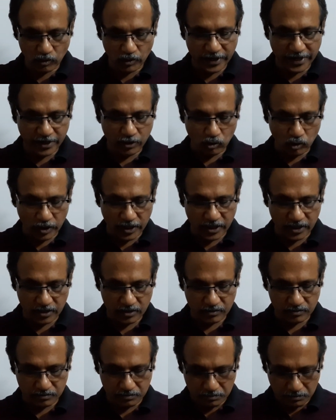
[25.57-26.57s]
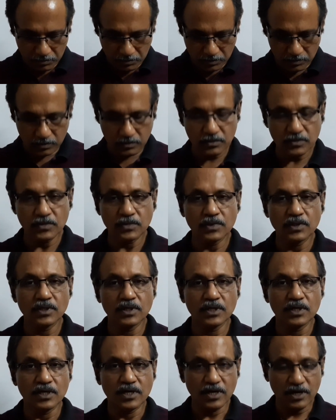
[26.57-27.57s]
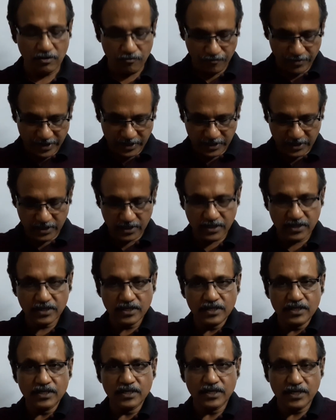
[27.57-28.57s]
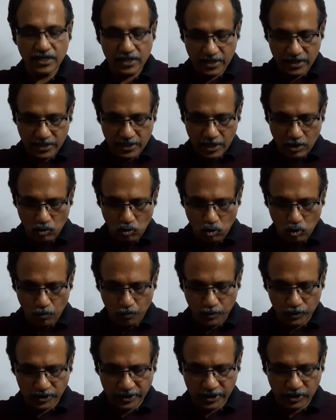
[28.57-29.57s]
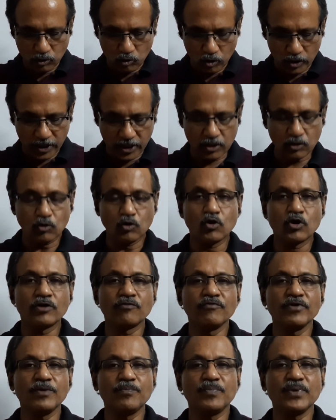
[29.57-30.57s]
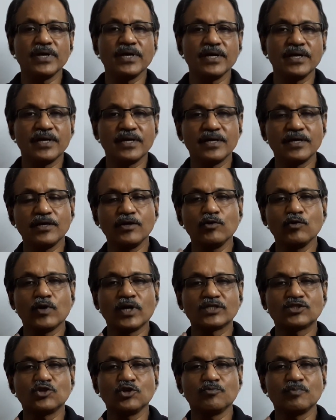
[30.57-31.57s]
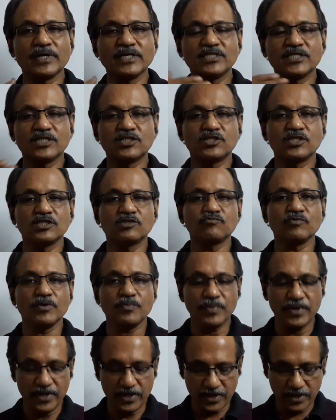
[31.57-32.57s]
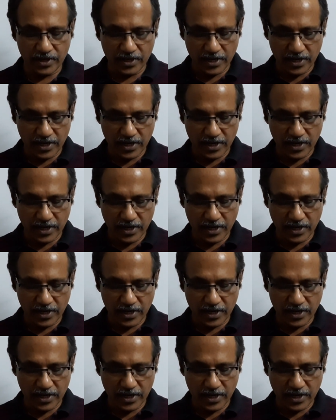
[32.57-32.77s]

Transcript: a corner, with the opposite corner on VP. You assume my chest is VP.